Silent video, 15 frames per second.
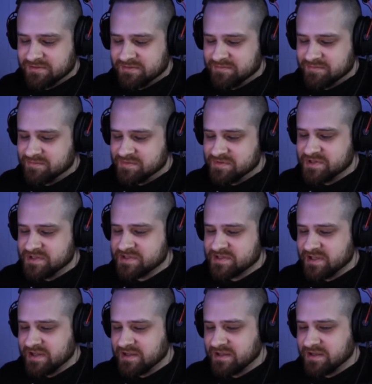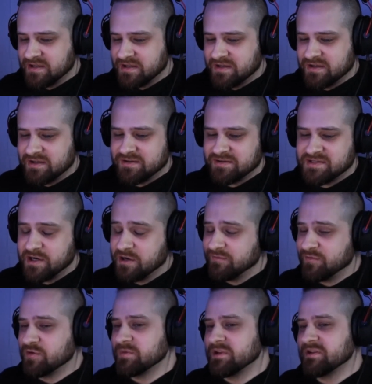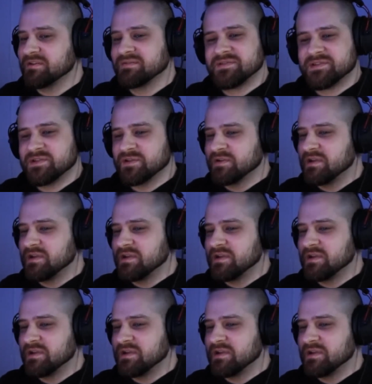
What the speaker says: just like terraforming. So like